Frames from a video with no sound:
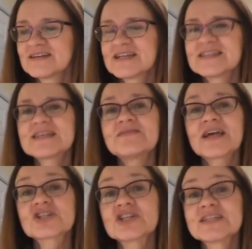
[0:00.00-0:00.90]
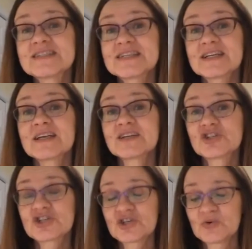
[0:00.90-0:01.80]
instead of actually sitting
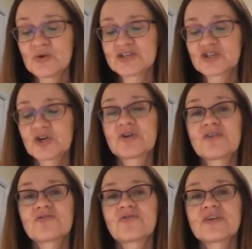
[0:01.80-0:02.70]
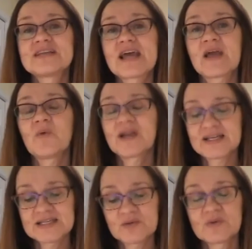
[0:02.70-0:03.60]
to interpret it through the day, what I
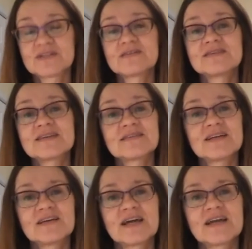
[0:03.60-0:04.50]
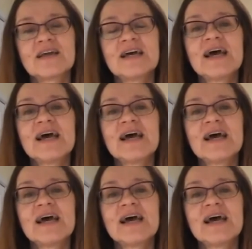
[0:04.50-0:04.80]
did was on Sunday night,